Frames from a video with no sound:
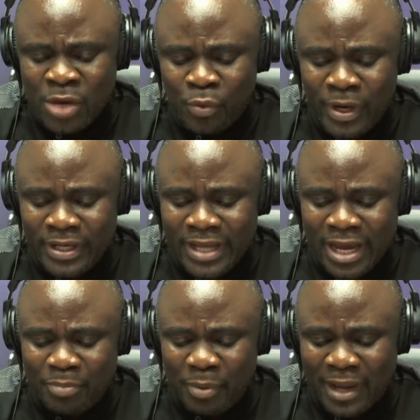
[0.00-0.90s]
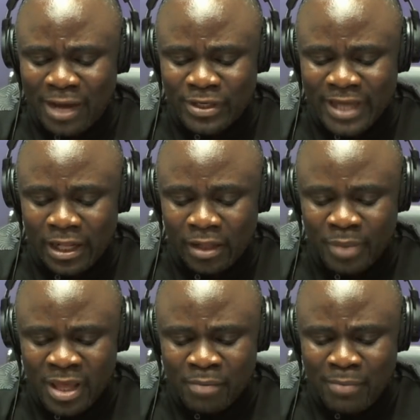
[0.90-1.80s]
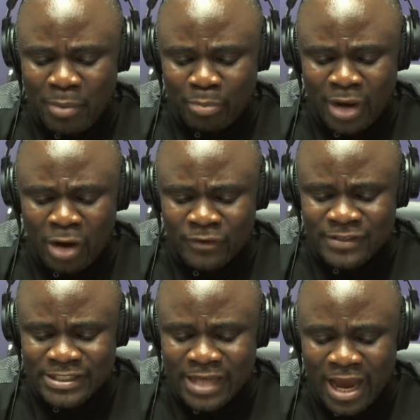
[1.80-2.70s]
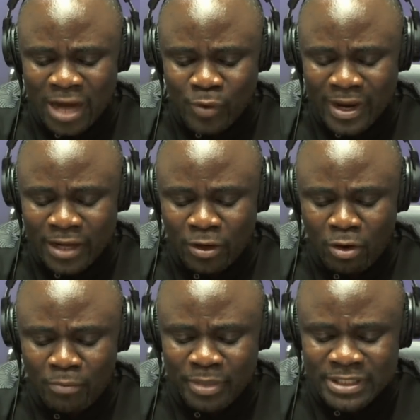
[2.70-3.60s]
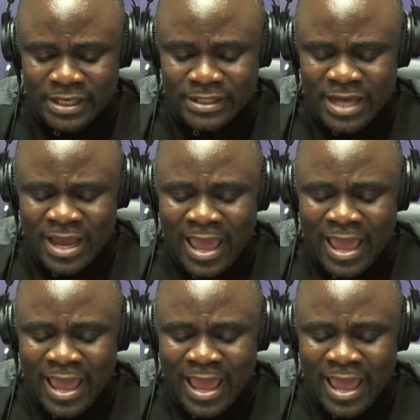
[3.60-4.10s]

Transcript: We in the NPP cannot help but be proud of such a hard-working, competent,